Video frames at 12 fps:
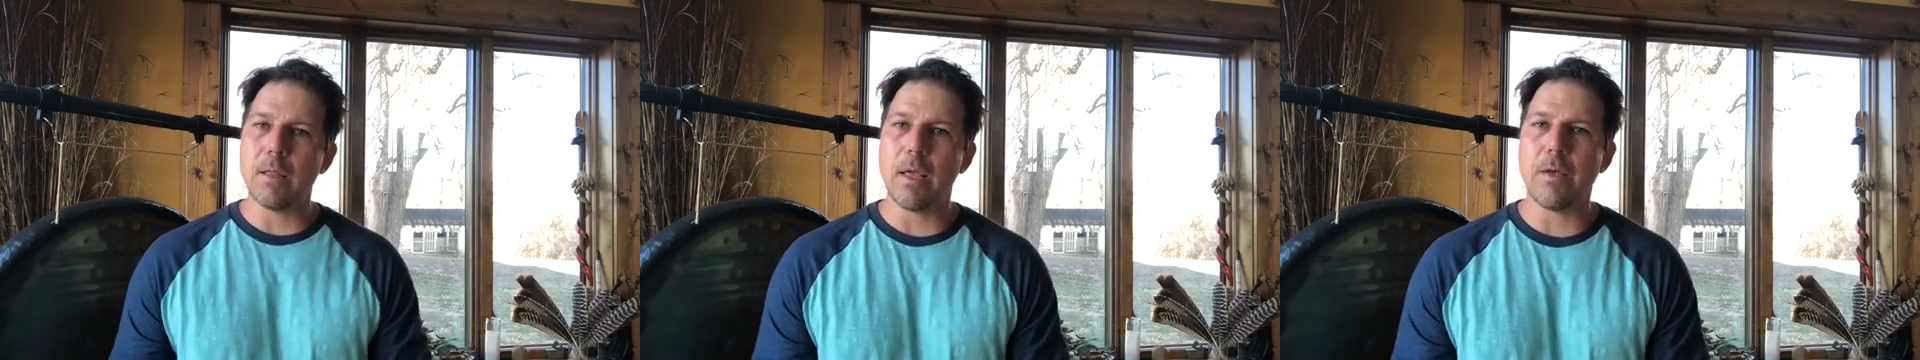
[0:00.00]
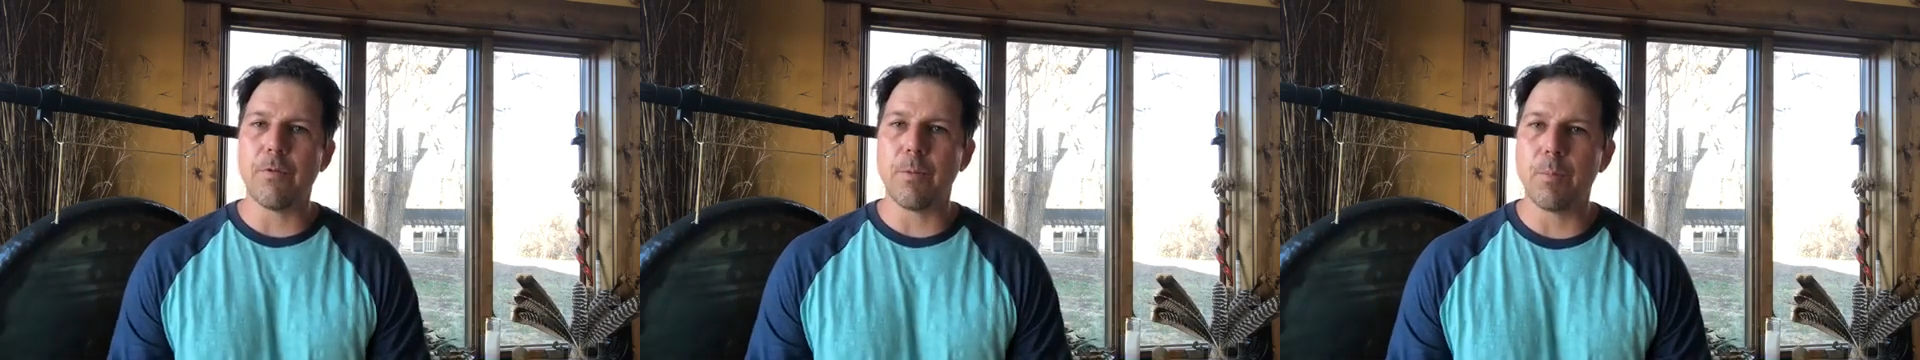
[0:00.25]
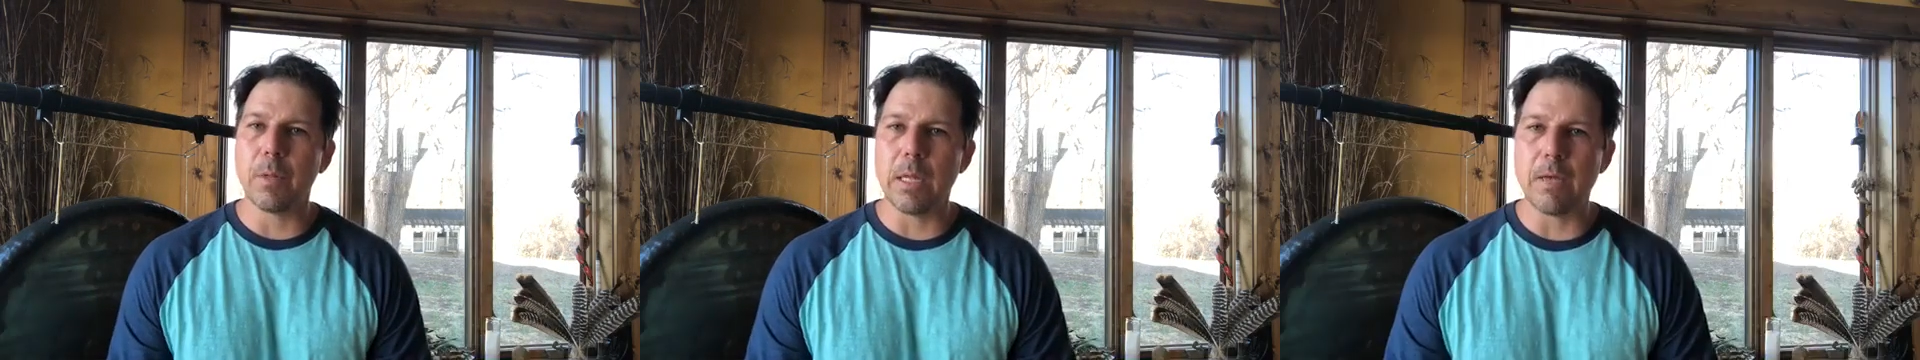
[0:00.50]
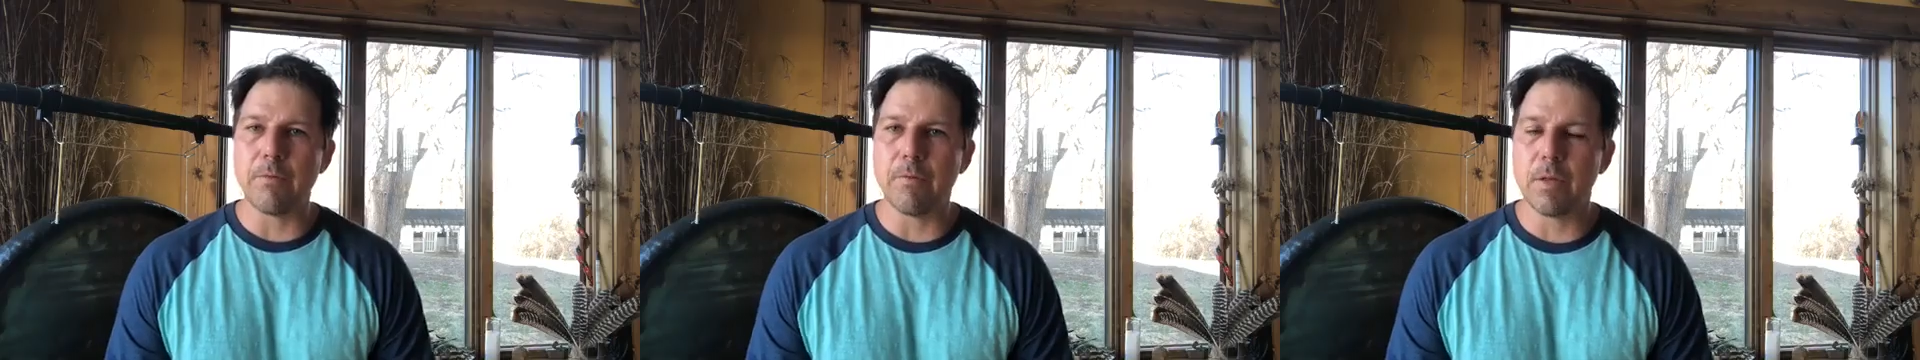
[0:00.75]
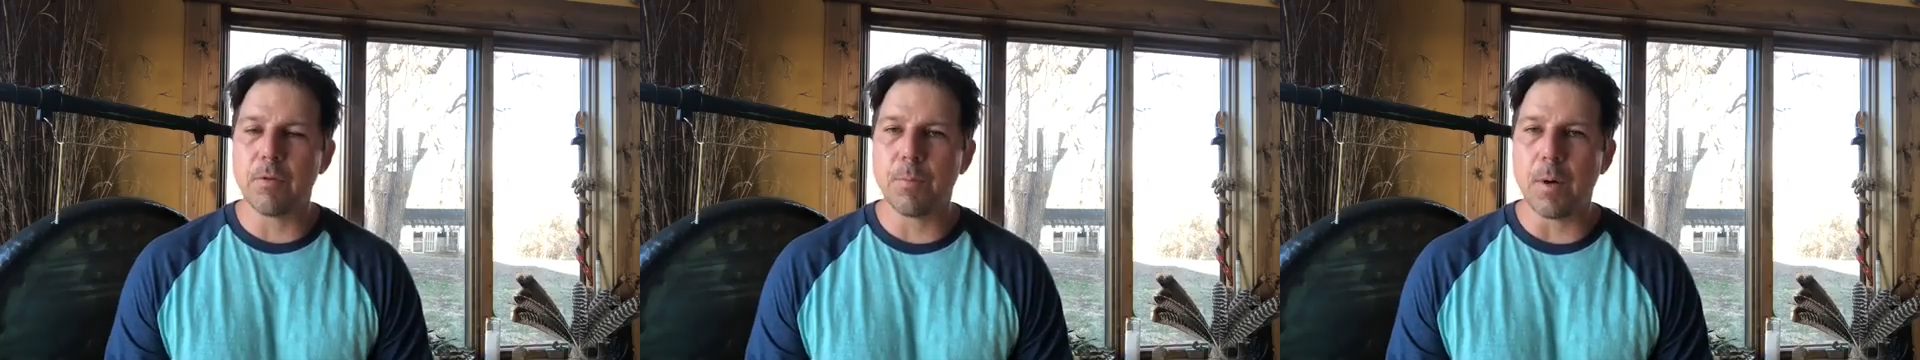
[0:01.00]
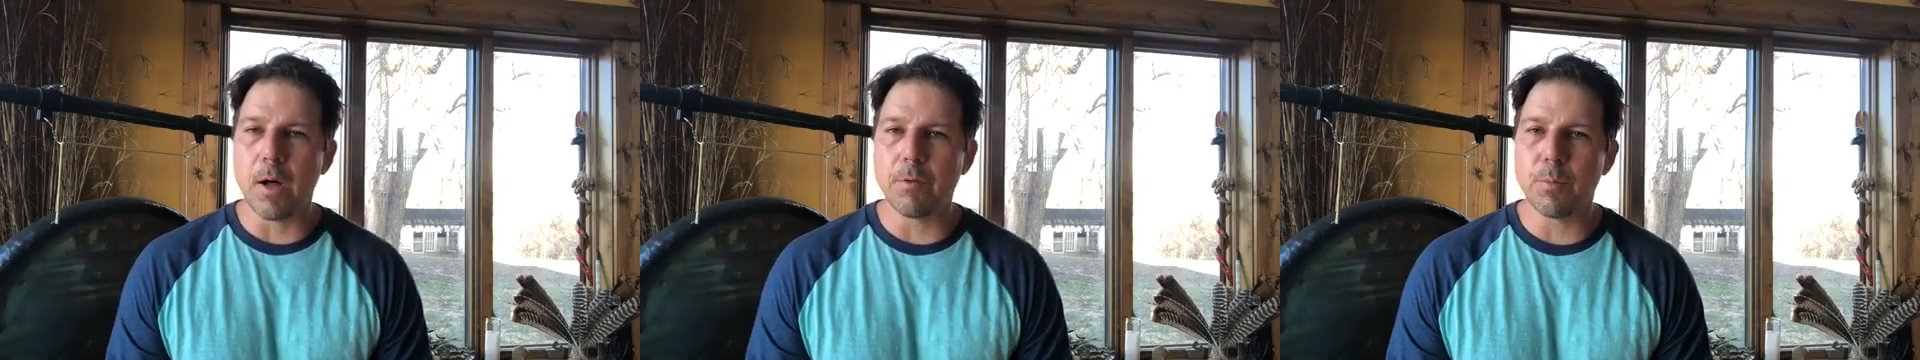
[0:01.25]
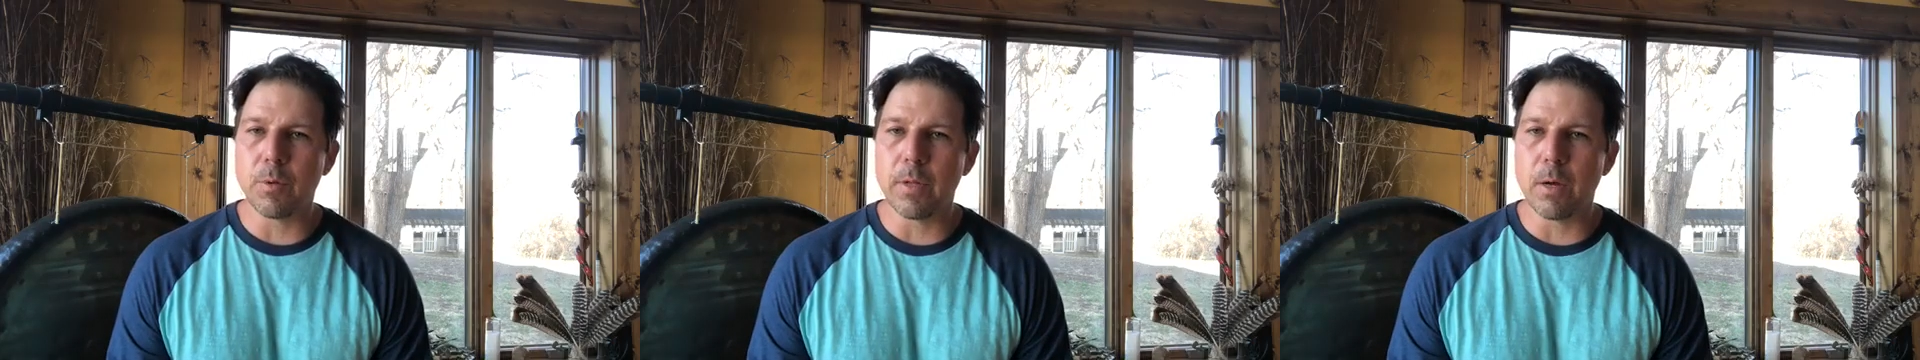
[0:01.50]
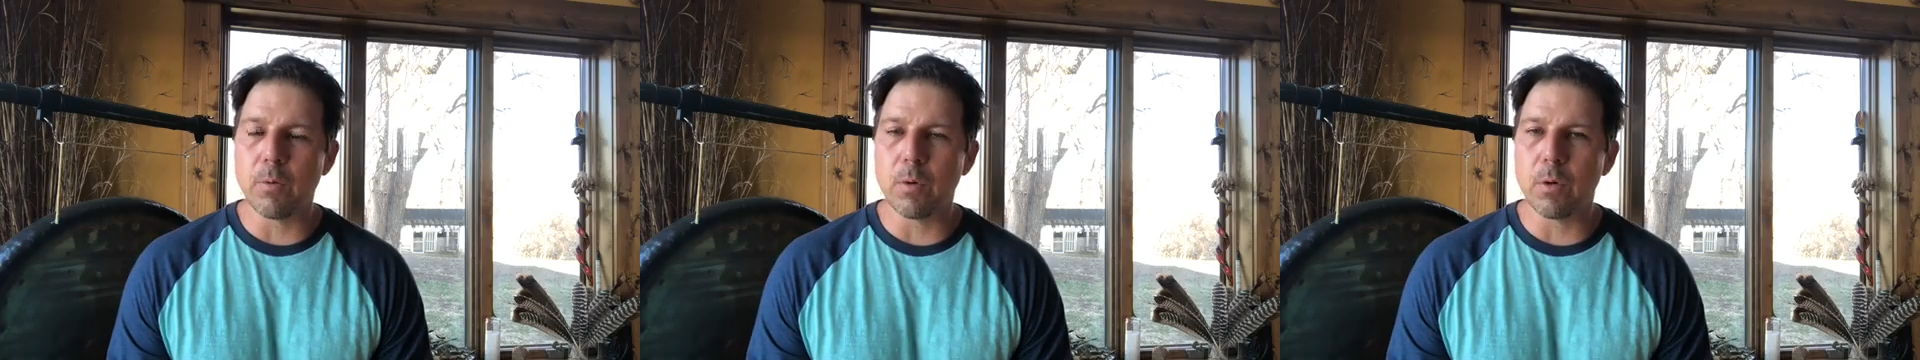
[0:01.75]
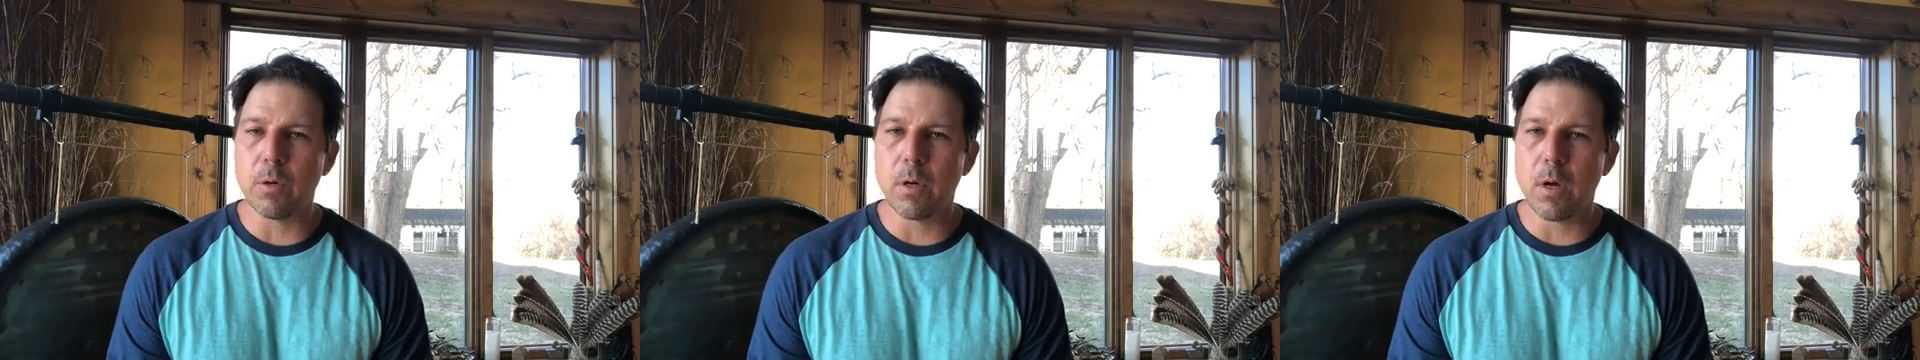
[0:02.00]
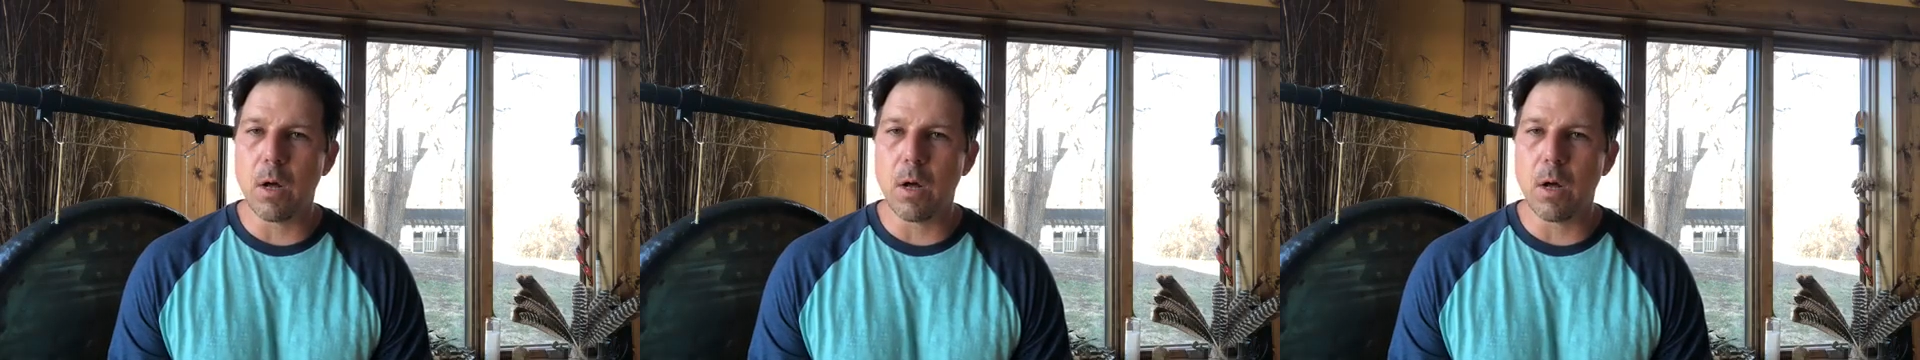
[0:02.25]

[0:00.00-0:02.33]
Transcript: They even believe it's possible that we're